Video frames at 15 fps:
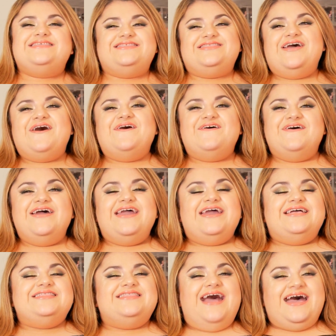So
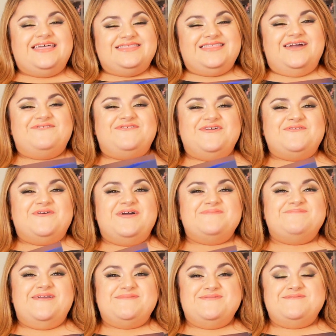that's definitely
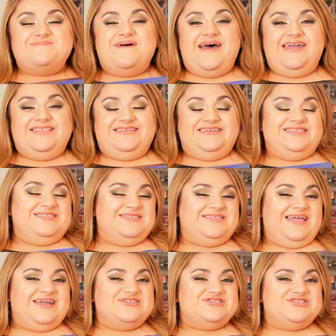what made me buy these
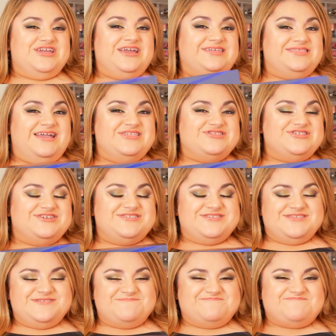
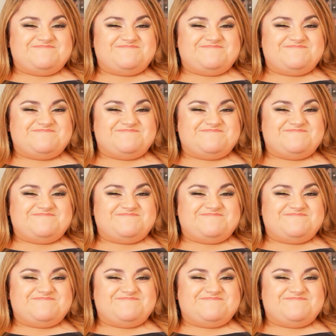extensions.